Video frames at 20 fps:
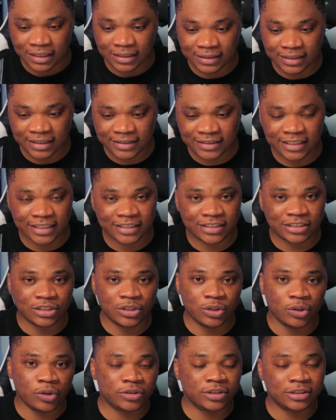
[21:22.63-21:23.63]
this is
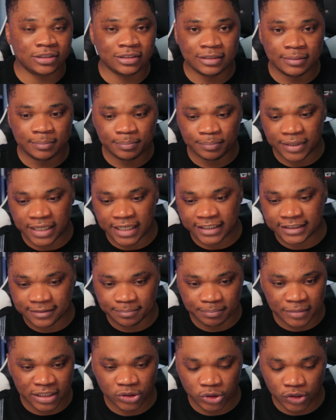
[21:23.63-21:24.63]
not the
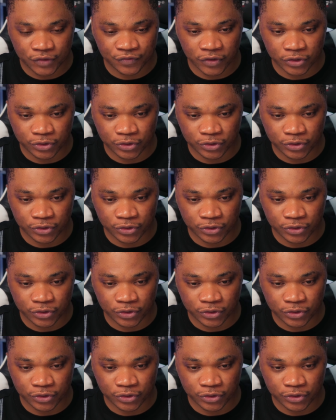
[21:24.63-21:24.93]
best method for